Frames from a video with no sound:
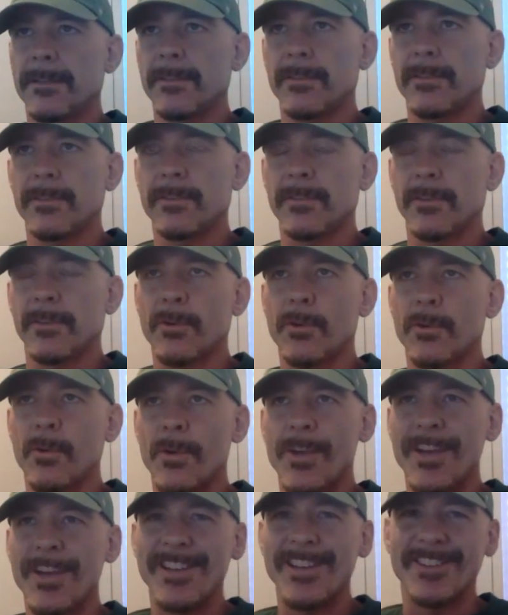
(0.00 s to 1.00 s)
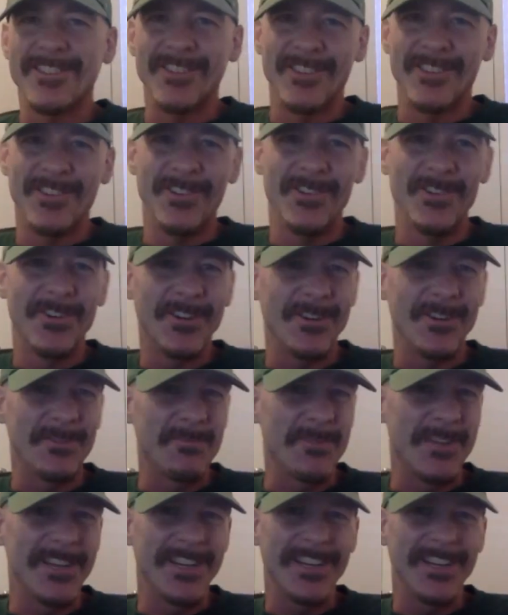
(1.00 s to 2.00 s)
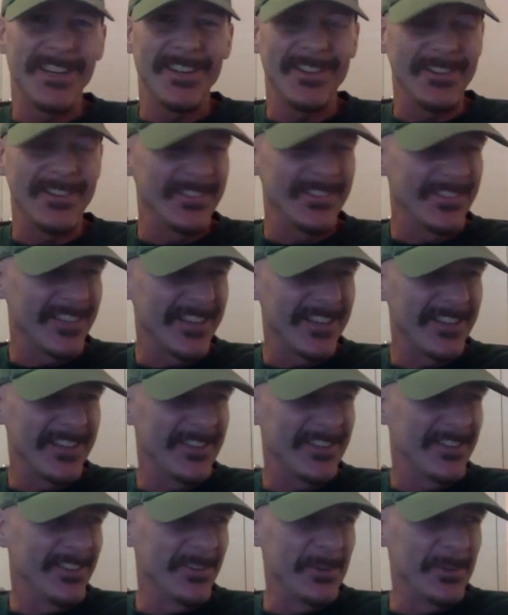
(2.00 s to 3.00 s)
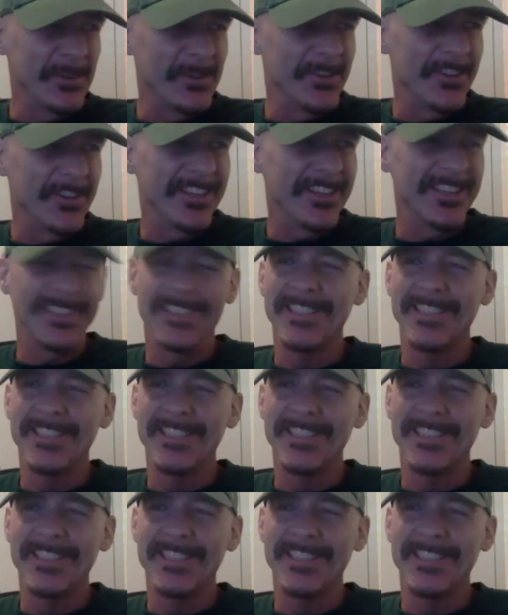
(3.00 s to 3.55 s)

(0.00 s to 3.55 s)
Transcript: is he so quick too? Oh man, how do you deal with that?